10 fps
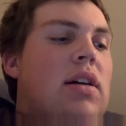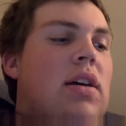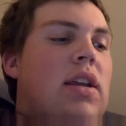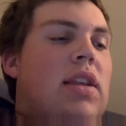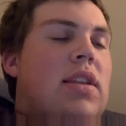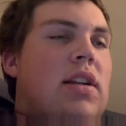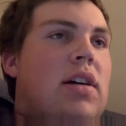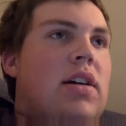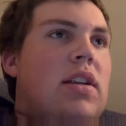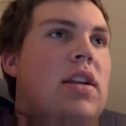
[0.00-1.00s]
Ethan
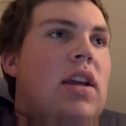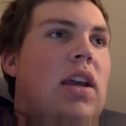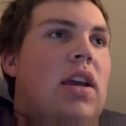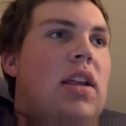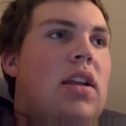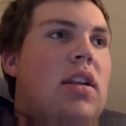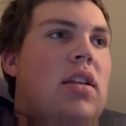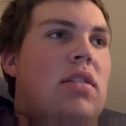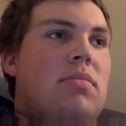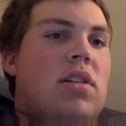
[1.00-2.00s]
Hunt and
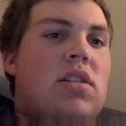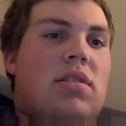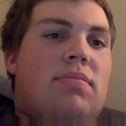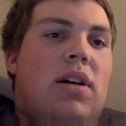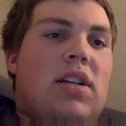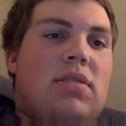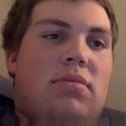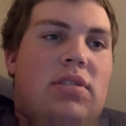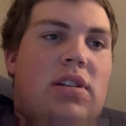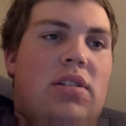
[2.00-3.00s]
the Mission
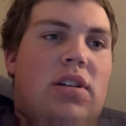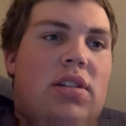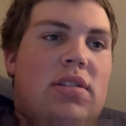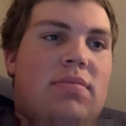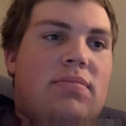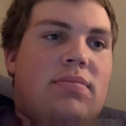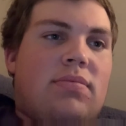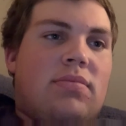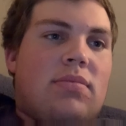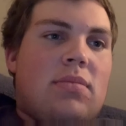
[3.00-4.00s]
Impossible series.
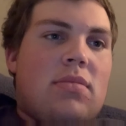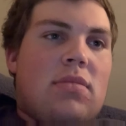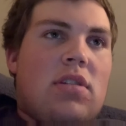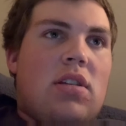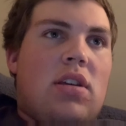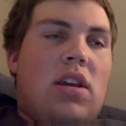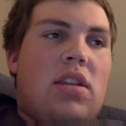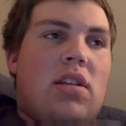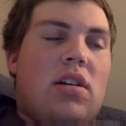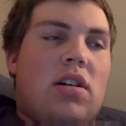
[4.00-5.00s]

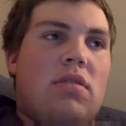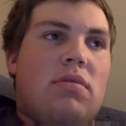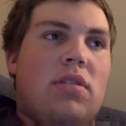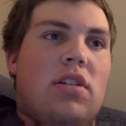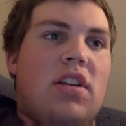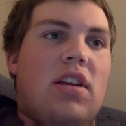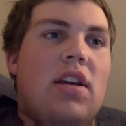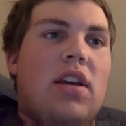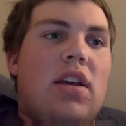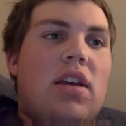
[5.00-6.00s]
Ethan Hunt would
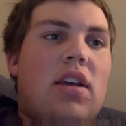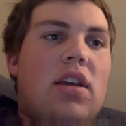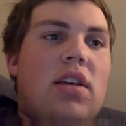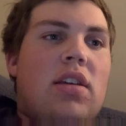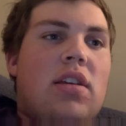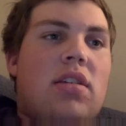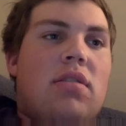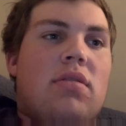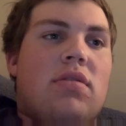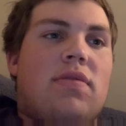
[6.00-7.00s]

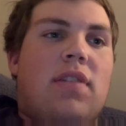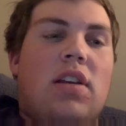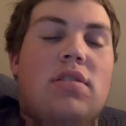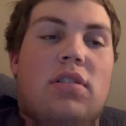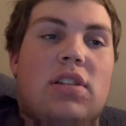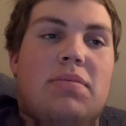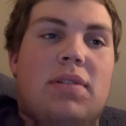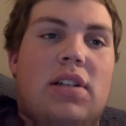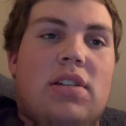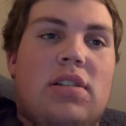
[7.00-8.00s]
use facial
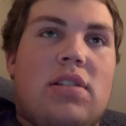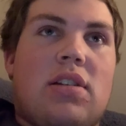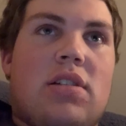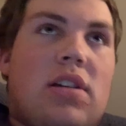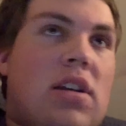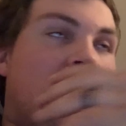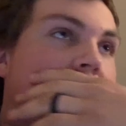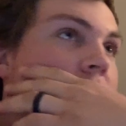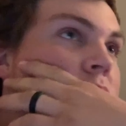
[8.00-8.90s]
expressions such as